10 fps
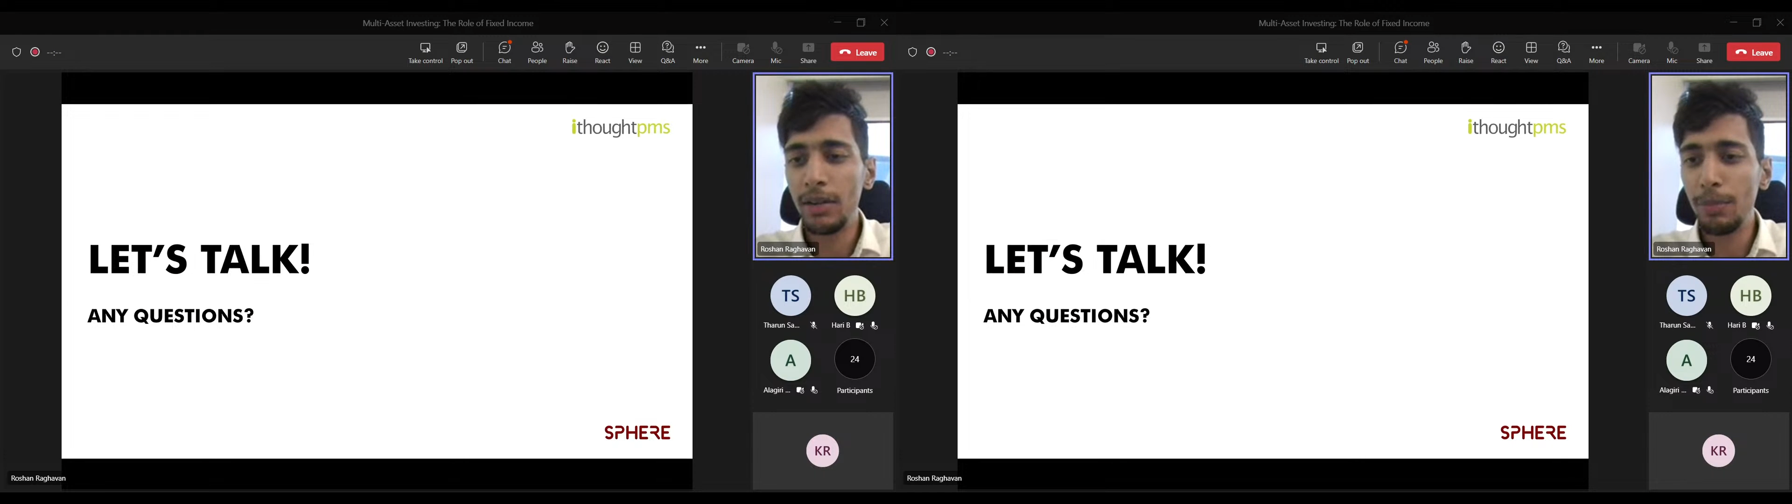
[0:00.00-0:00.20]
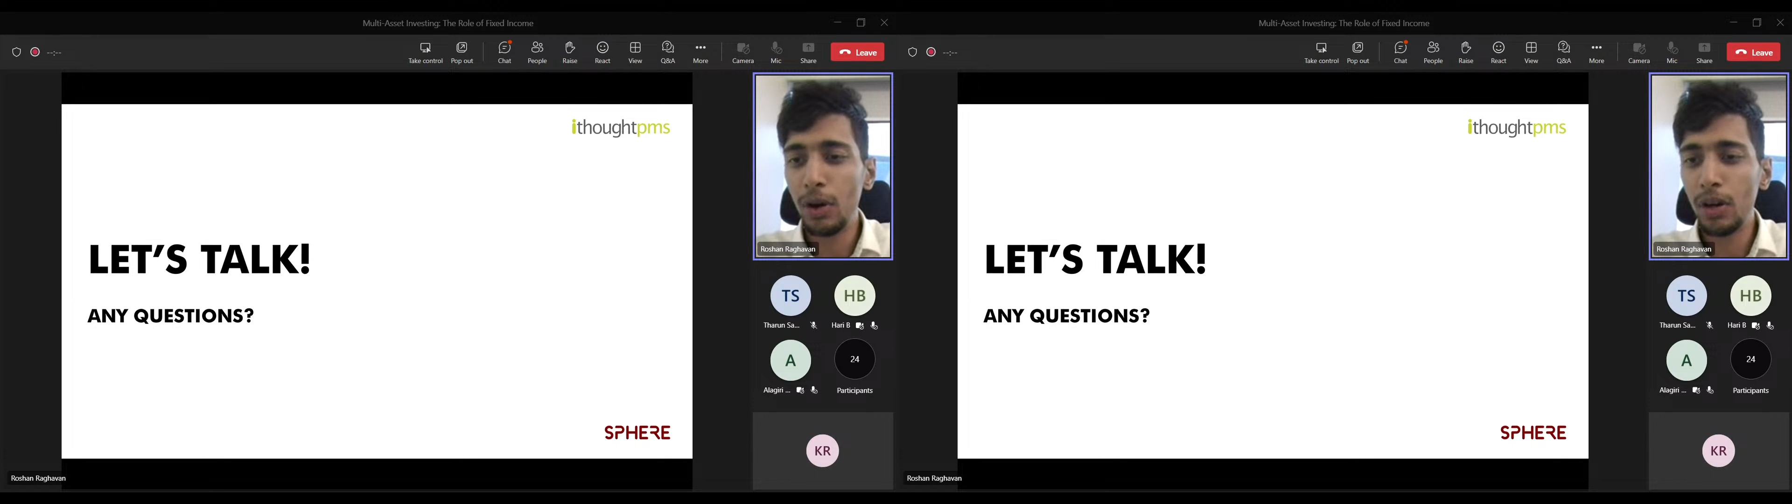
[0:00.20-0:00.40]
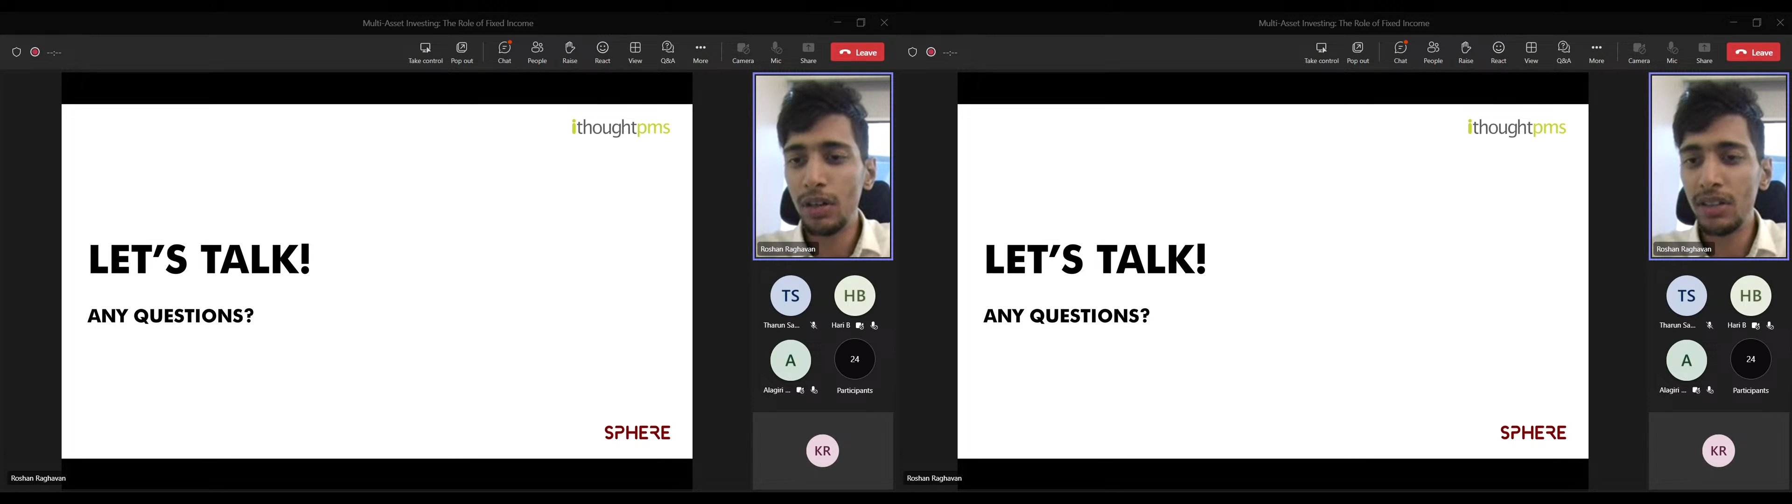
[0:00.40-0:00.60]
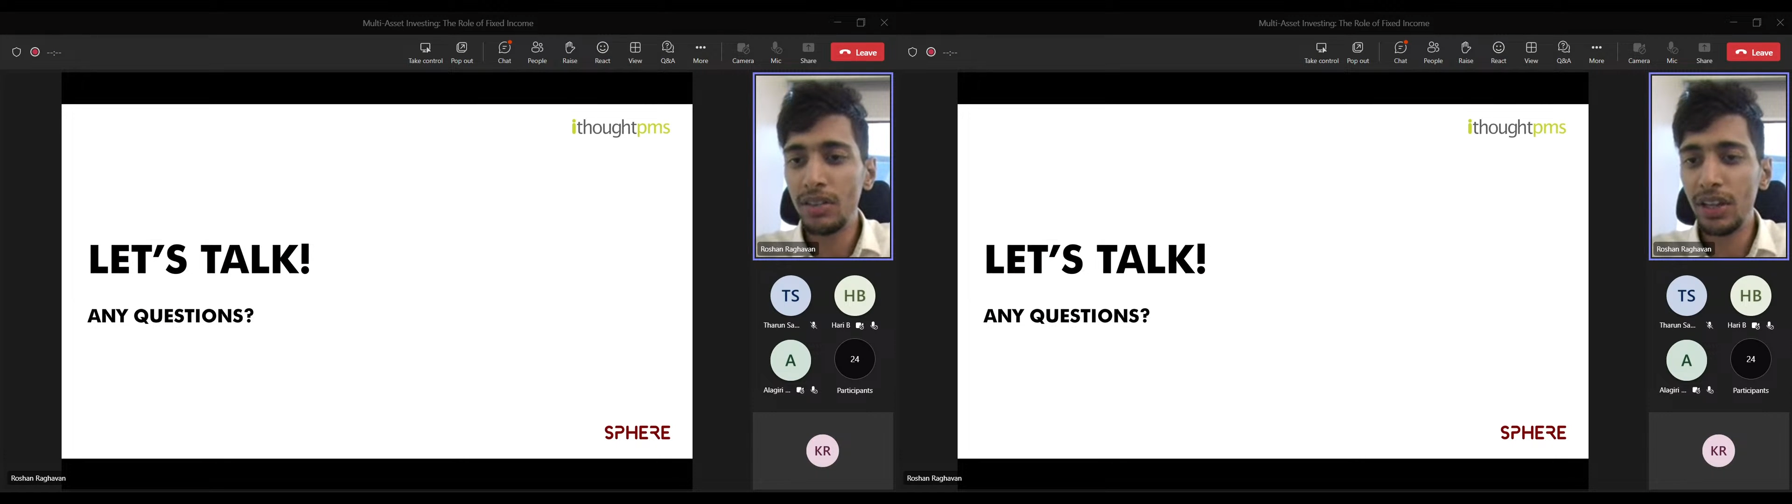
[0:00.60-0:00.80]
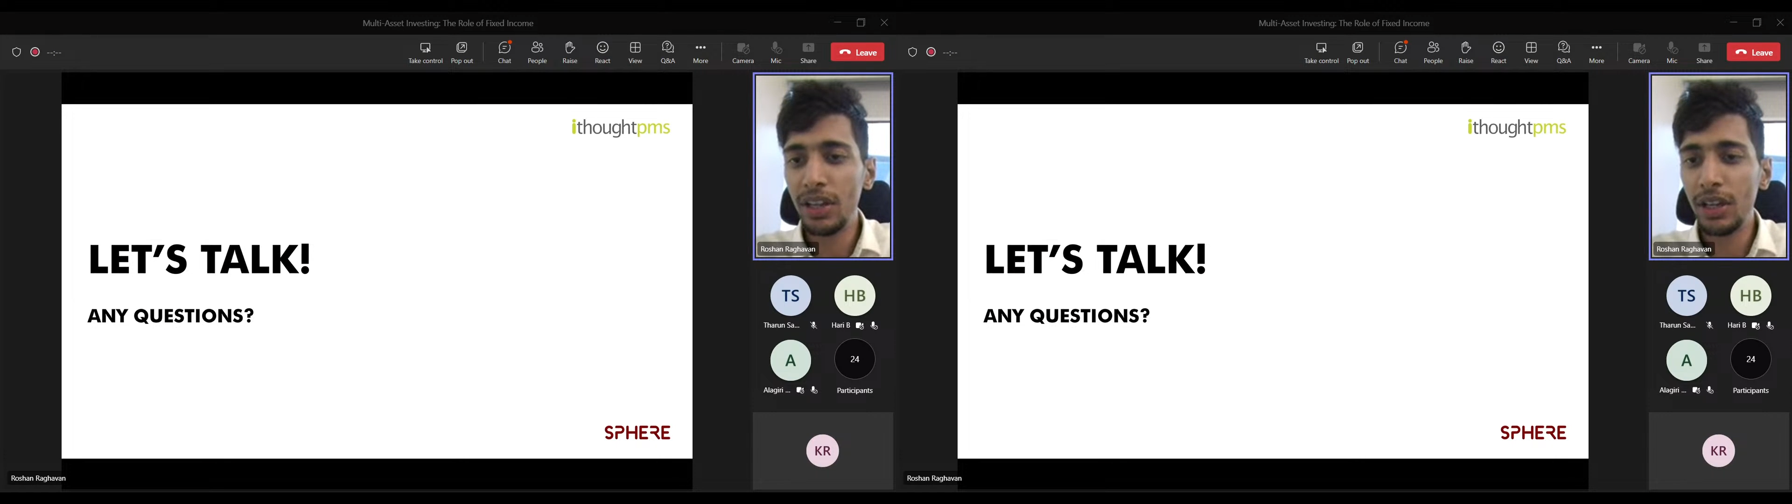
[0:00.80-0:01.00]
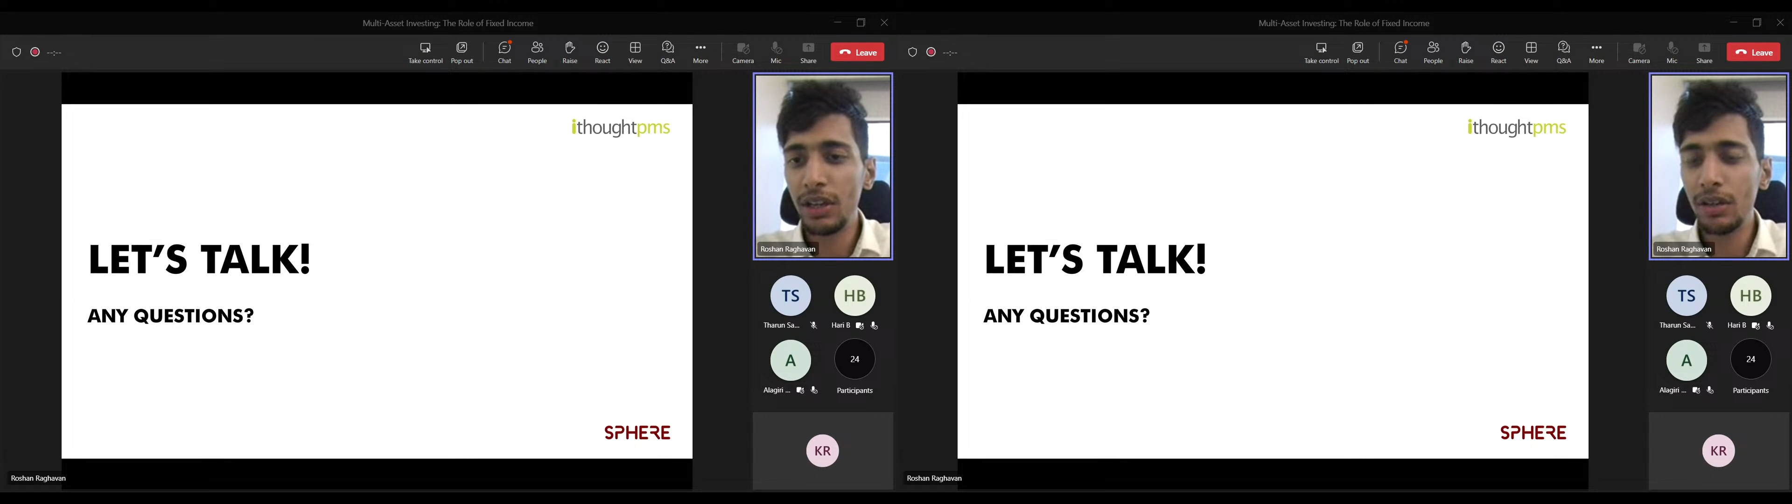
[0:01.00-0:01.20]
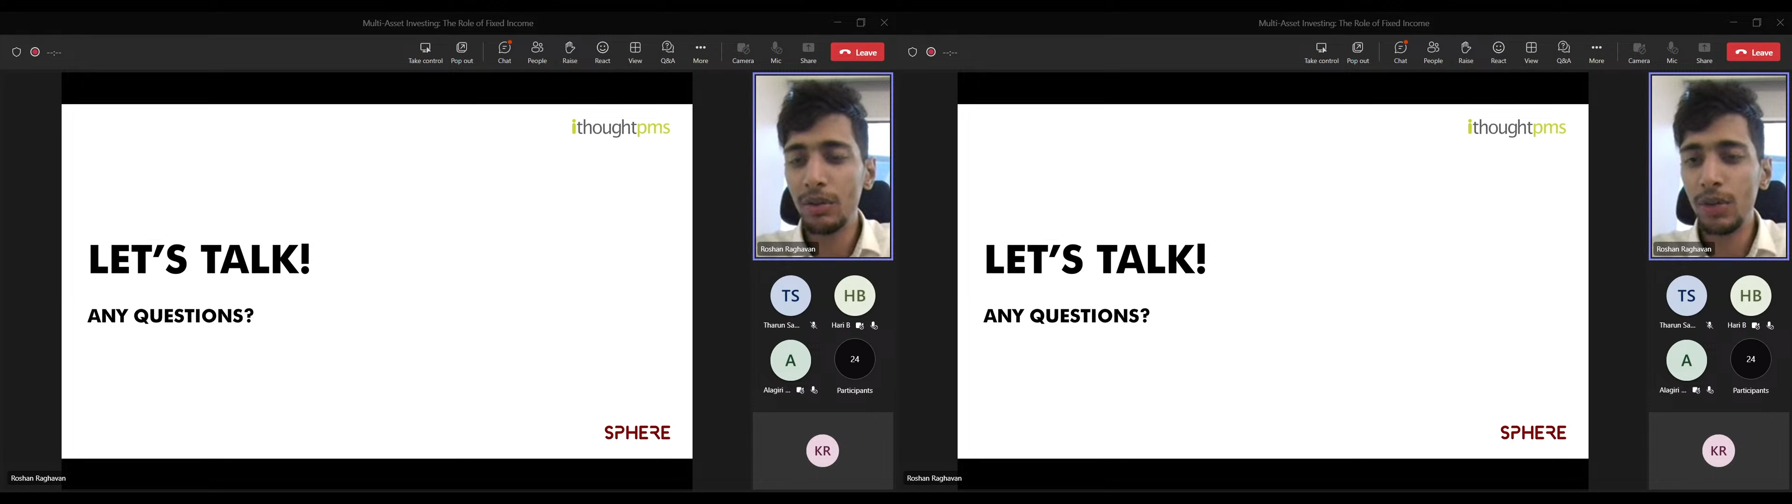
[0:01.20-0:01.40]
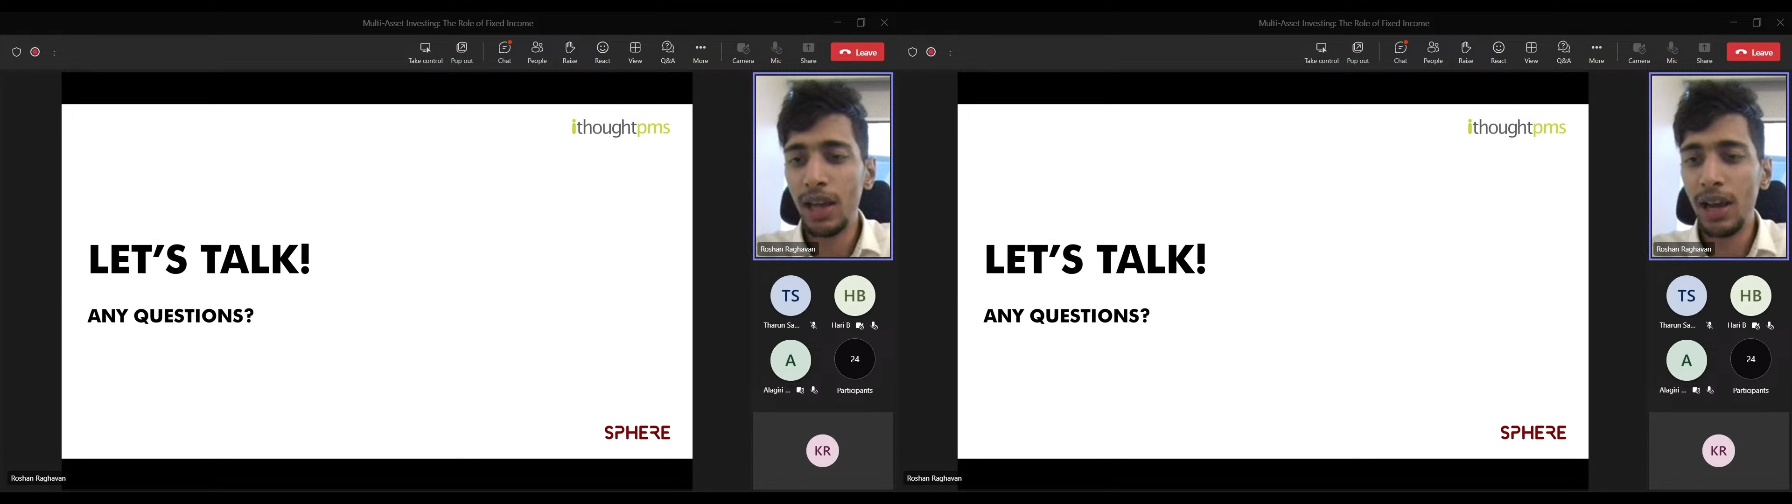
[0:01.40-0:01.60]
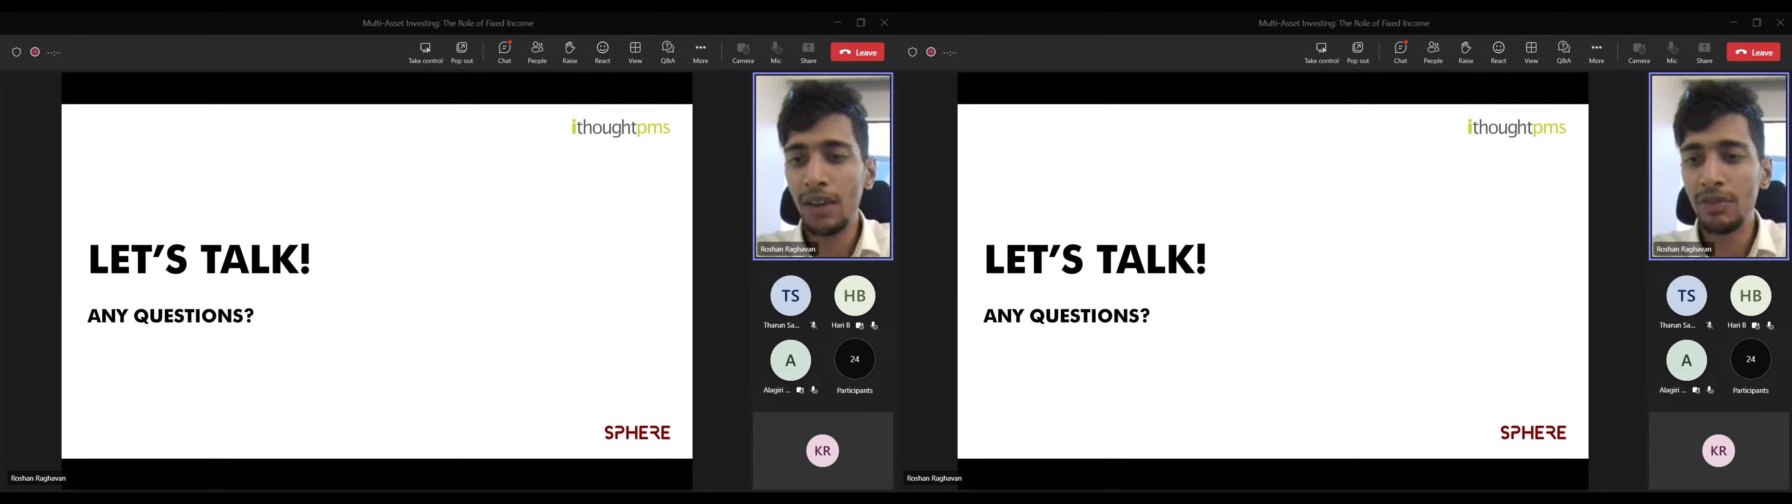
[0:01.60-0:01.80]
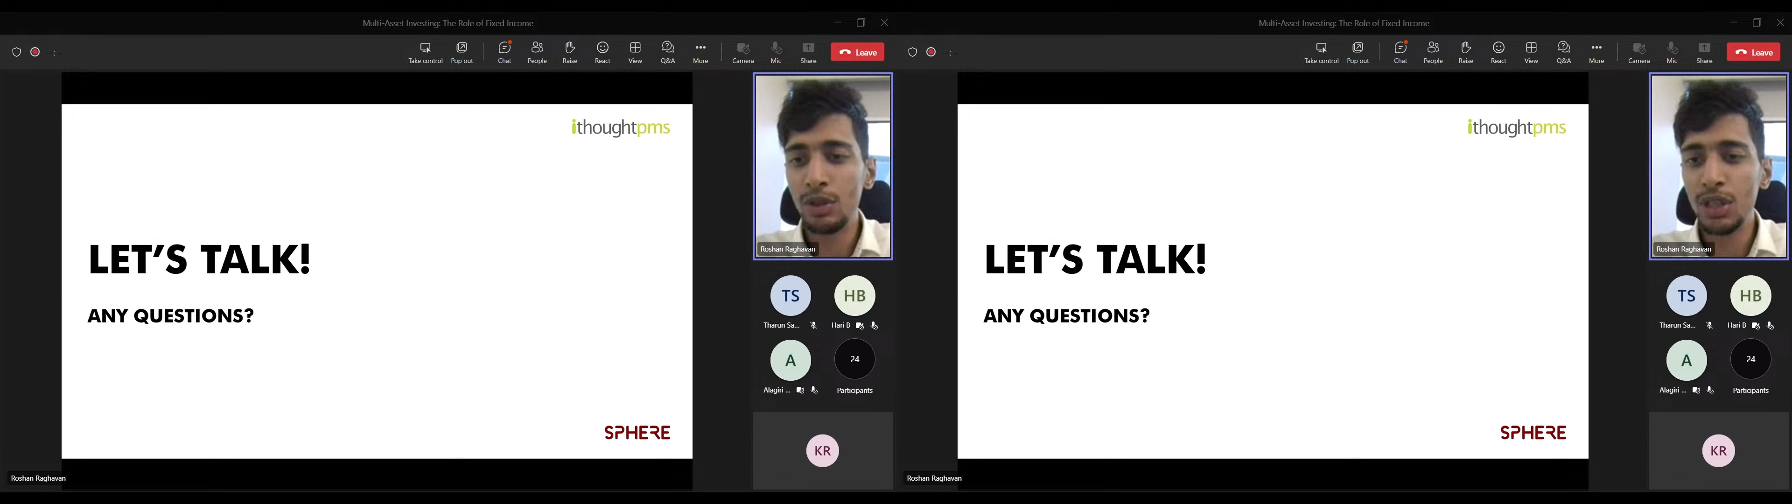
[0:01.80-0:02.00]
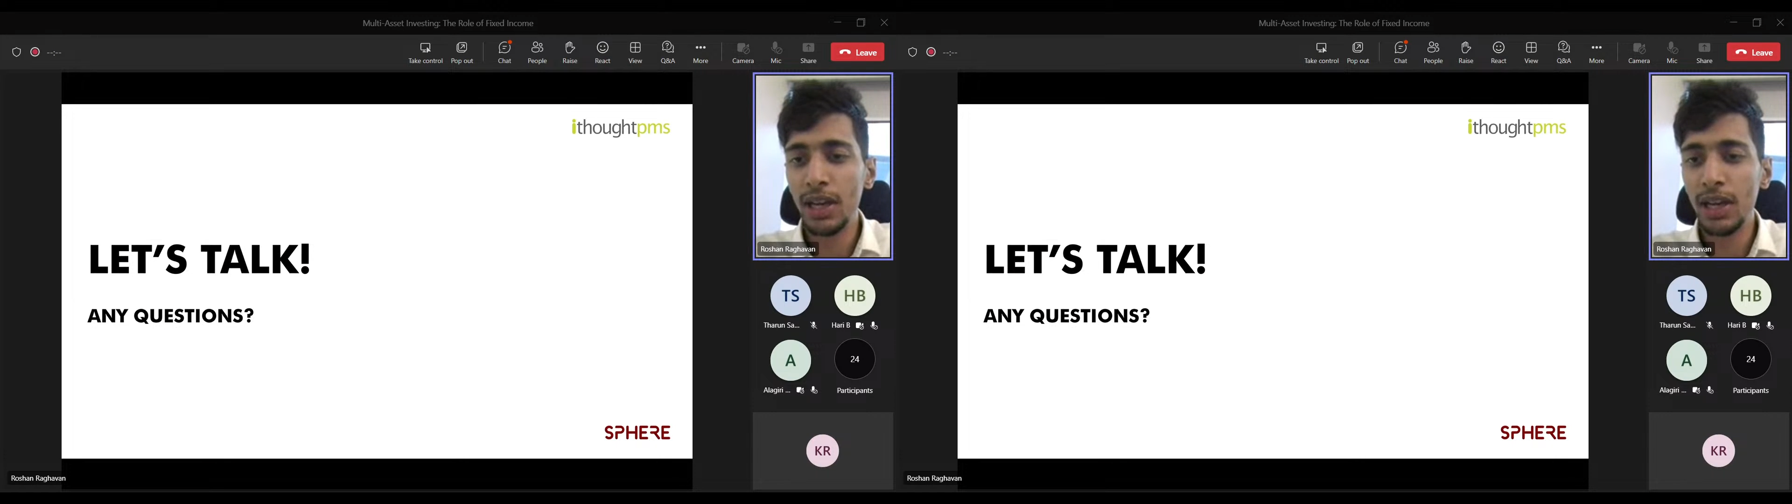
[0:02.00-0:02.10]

important thing we have to